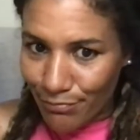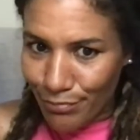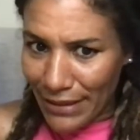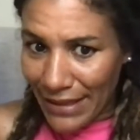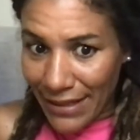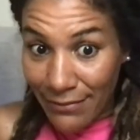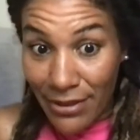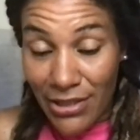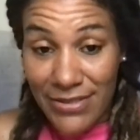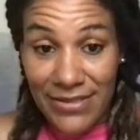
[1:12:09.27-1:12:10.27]
plan
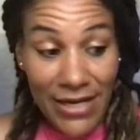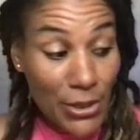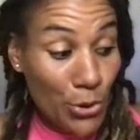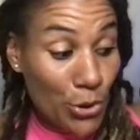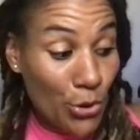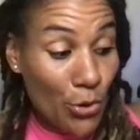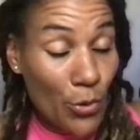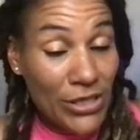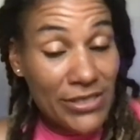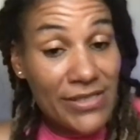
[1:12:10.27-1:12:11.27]
because I don't know
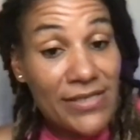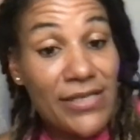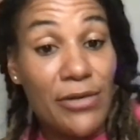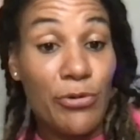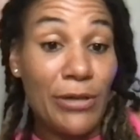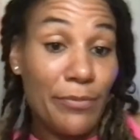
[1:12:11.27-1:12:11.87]
what the sea will